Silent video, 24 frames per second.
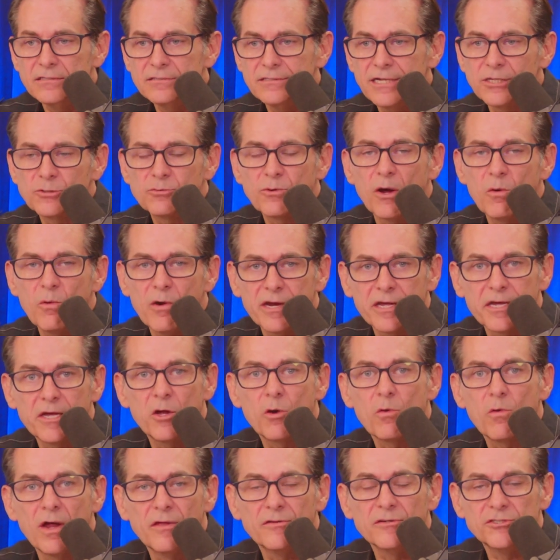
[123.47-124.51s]
That's why I want to get
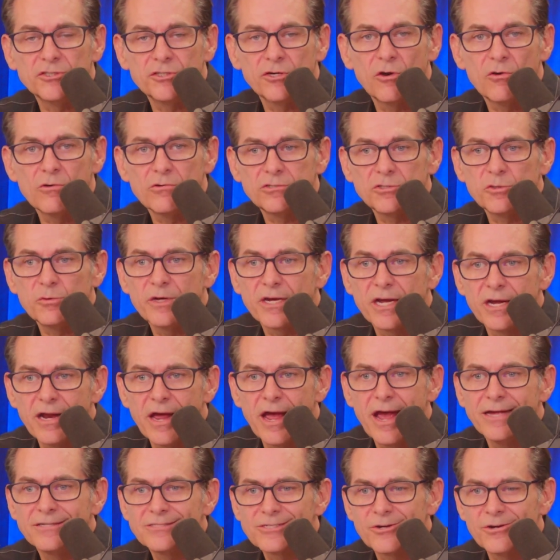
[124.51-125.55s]
her on the show so yeah, we I'd can like
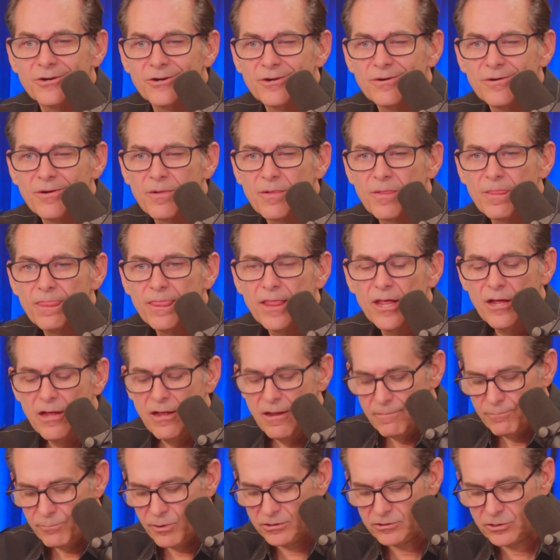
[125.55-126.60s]
ask her.
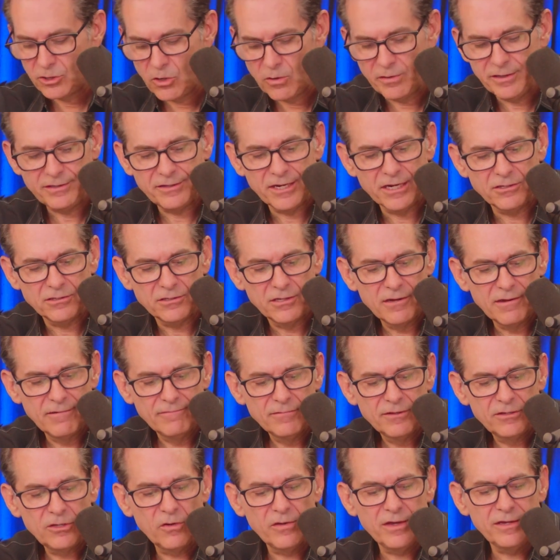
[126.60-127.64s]
But the only, thing,
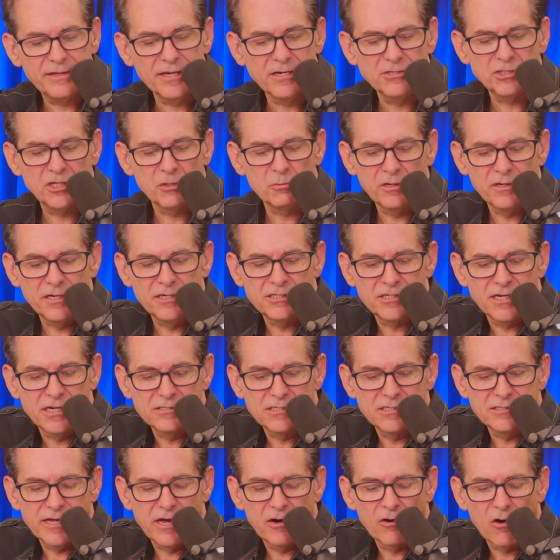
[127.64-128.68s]
the only thing she really says
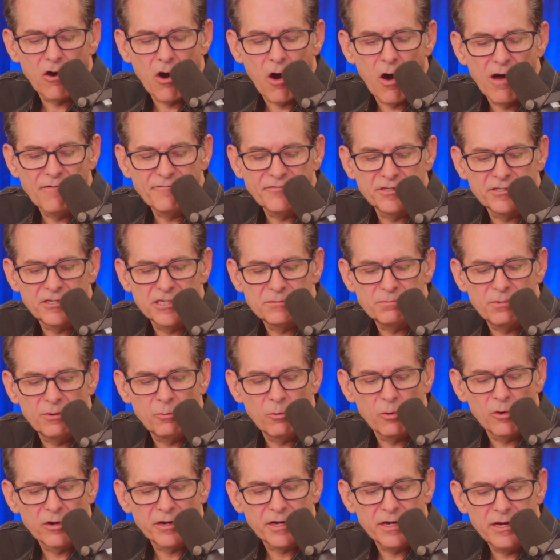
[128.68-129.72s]
is that her office has been
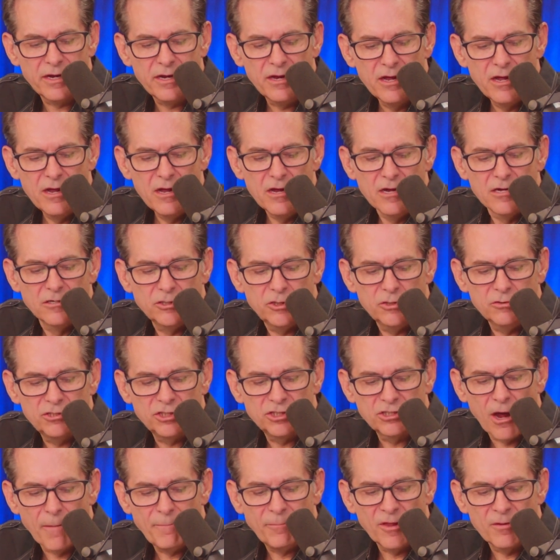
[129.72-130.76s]
working to
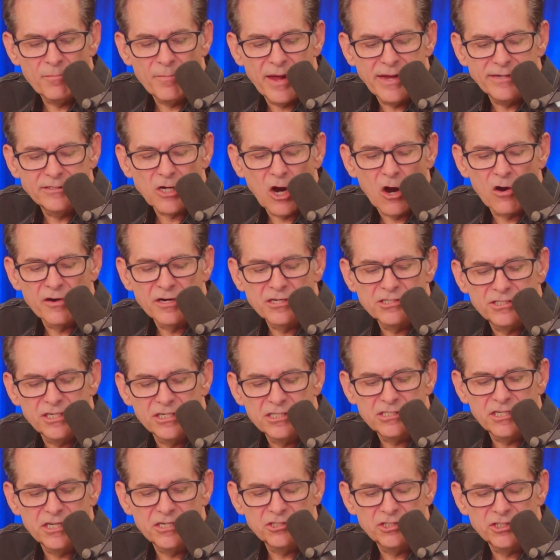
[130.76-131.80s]
supplement our
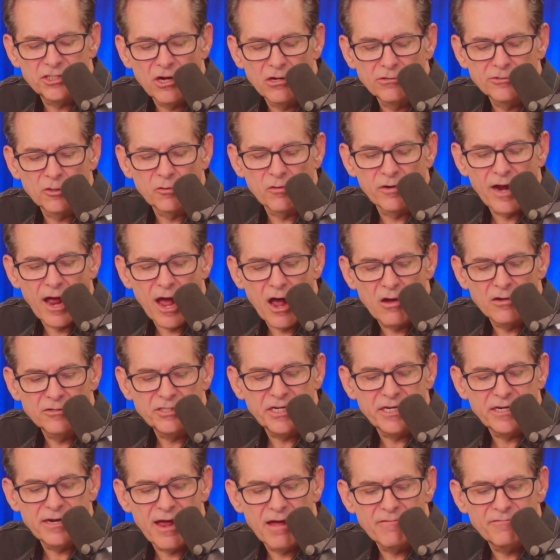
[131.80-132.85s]
existing shelter and
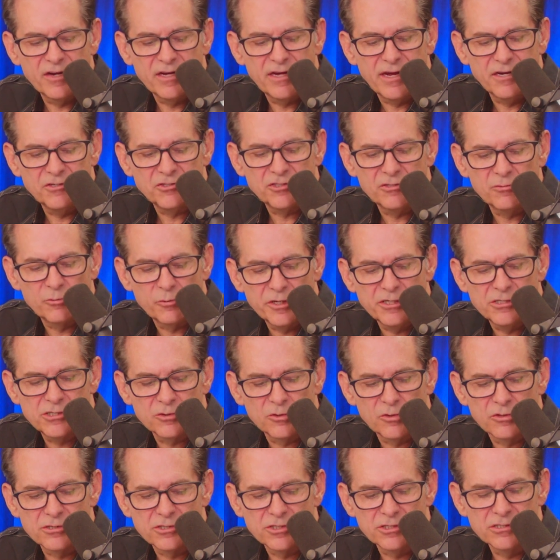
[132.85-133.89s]
housing navigation
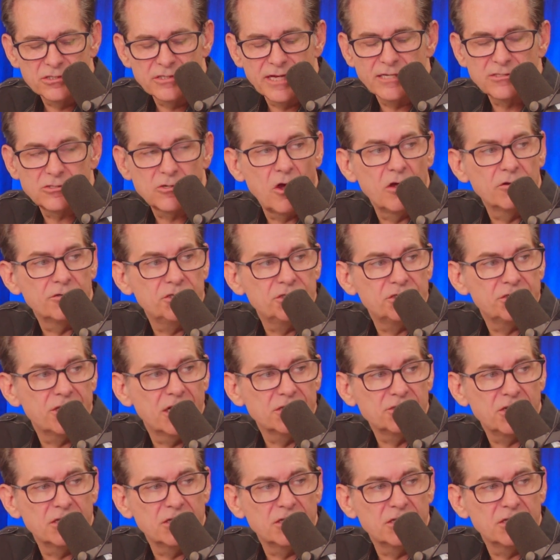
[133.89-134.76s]
resources. That's all she says.